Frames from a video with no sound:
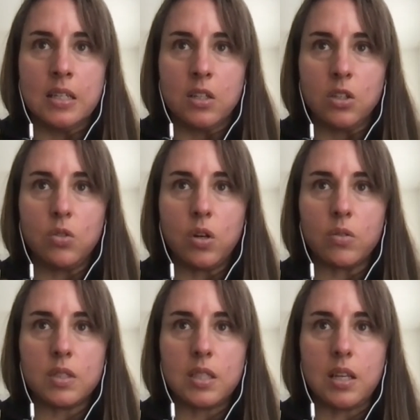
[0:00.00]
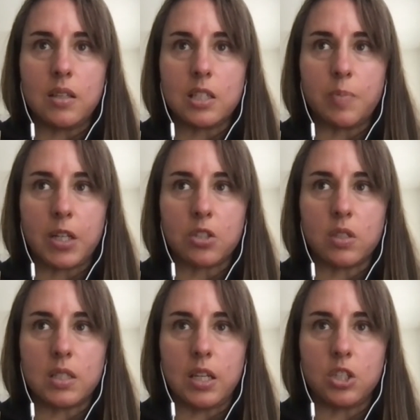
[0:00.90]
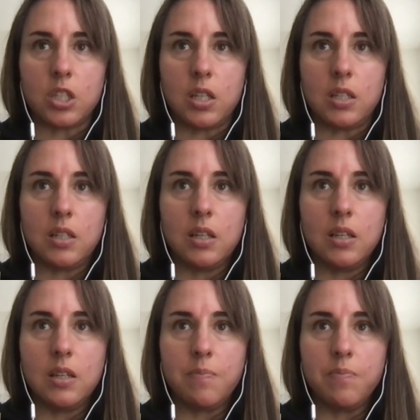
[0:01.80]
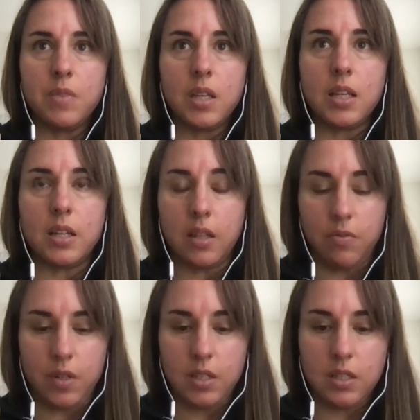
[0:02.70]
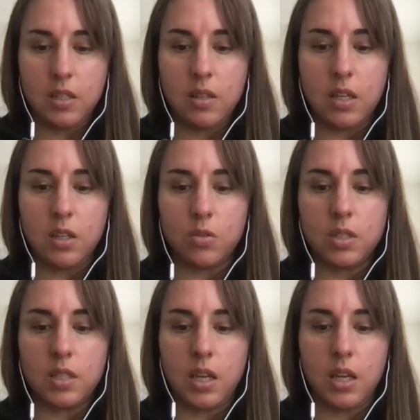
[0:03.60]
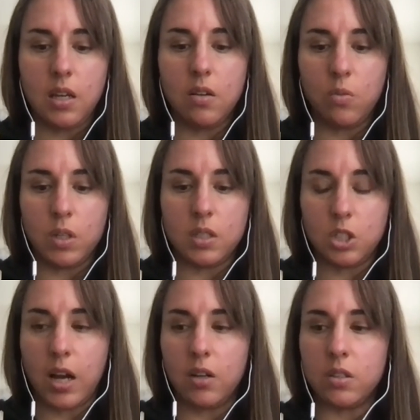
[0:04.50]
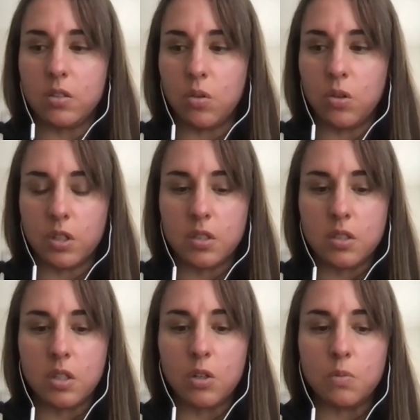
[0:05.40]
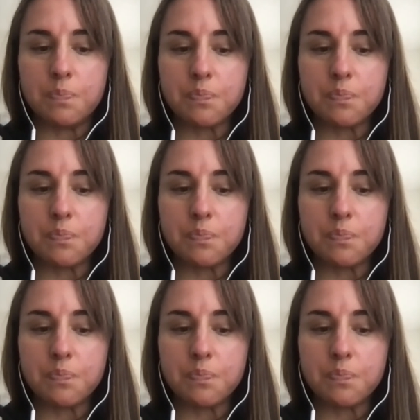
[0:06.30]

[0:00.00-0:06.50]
you don't see the specialization in an infant that you see once a child is older. So